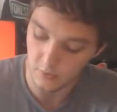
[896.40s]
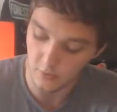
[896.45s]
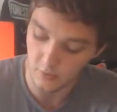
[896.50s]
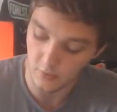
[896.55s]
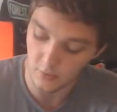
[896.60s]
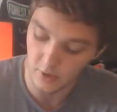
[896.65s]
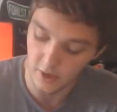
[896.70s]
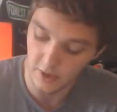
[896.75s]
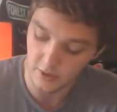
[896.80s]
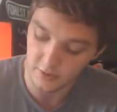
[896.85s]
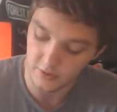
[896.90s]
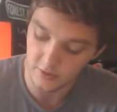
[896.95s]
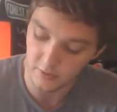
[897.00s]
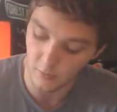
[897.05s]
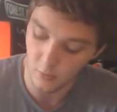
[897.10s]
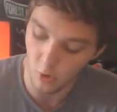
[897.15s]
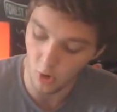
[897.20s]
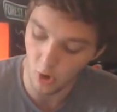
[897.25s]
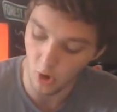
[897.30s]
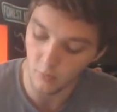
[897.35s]
That's some
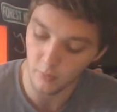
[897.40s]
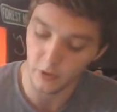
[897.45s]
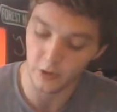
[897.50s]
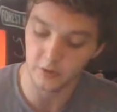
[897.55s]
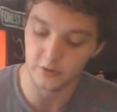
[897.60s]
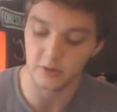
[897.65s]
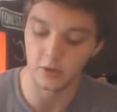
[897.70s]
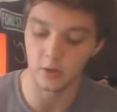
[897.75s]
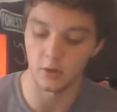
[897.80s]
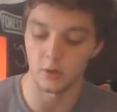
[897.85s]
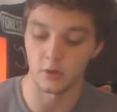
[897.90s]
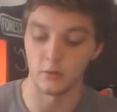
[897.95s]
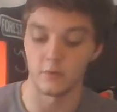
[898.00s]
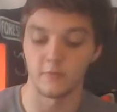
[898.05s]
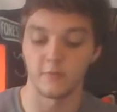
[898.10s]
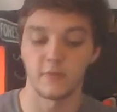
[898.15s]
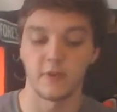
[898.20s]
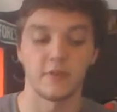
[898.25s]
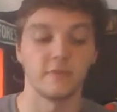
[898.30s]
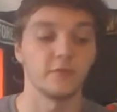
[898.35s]
hallmarks
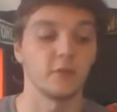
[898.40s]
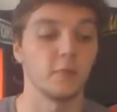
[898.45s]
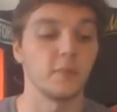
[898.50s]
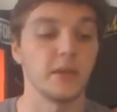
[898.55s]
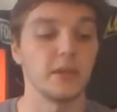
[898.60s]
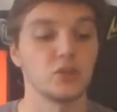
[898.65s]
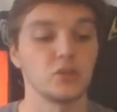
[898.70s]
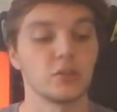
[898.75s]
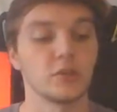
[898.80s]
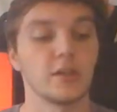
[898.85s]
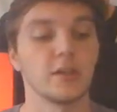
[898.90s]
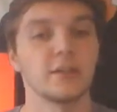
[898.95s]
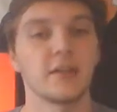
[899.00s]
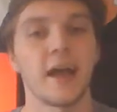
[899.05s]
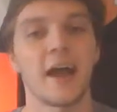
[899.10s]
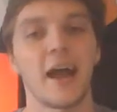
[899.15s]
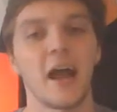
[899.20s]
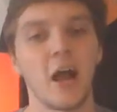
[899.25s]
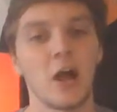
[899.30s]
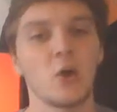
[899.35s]
of inflammation. And
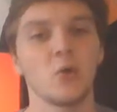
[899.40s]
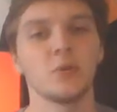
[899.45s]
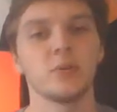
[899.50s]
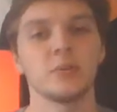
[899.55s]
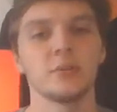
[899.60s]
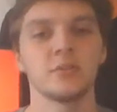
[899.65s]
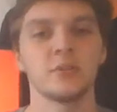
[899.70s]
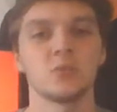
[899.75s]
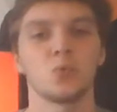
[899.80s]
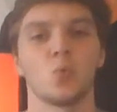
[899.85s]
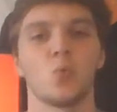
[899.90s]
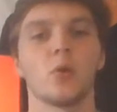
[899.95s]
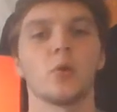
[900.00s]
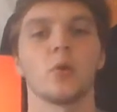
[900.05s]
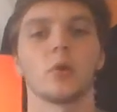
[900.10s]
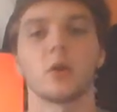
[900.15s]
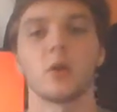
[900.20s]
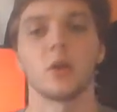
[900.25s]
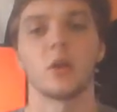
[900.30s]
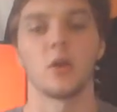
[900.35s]
how does this
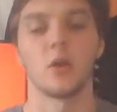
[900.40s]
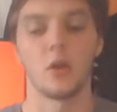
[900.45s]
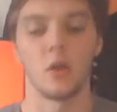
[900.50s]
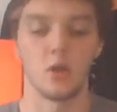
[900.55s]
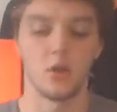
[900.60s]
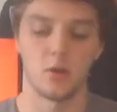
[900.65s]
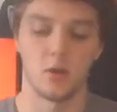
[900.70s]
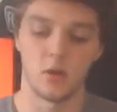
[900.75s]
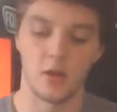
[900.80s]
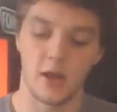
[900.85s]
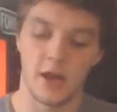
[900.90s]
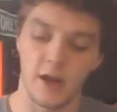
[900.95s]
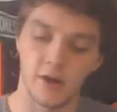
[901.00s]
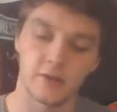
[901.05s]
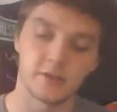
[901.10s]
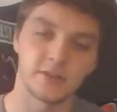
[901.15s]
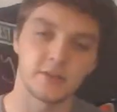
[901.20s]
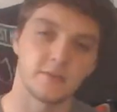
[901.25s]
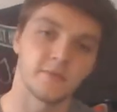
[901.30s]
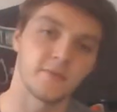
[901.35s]
work? How
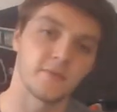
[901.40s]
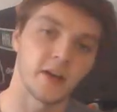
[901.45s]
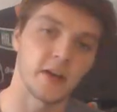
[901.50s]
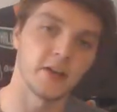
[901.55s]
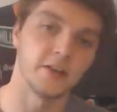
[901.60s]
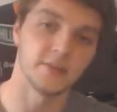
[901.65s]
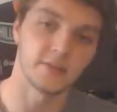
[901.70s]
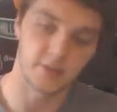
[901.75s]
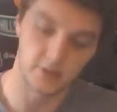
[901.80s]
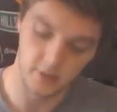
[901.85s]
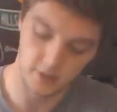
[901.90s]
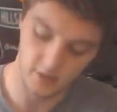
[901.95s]
does it fight?